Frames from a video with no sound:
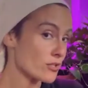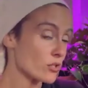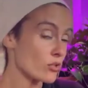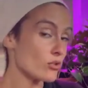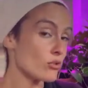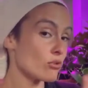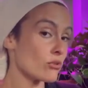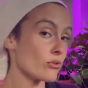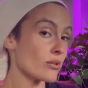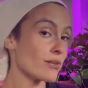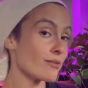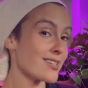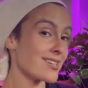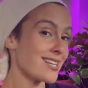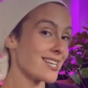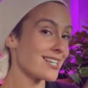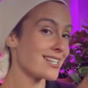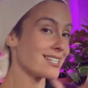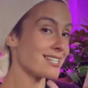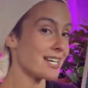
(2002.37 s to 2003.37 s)
so you don't even
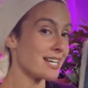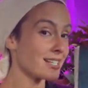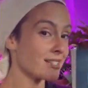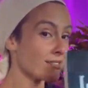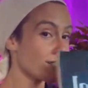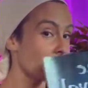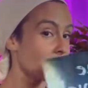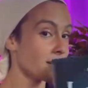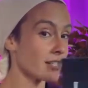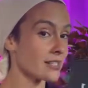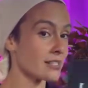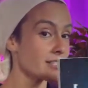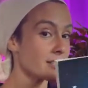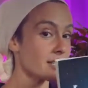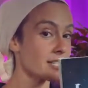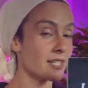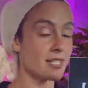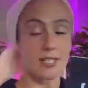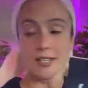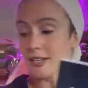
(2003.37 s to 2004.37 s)
need a deck of cards
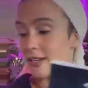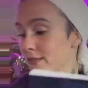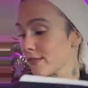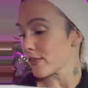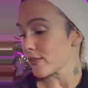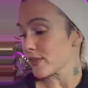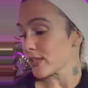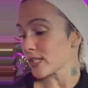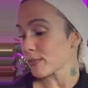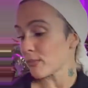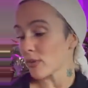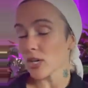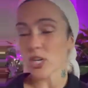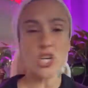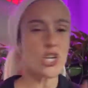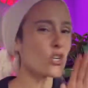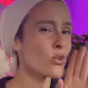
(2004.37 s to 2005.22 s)
for this book.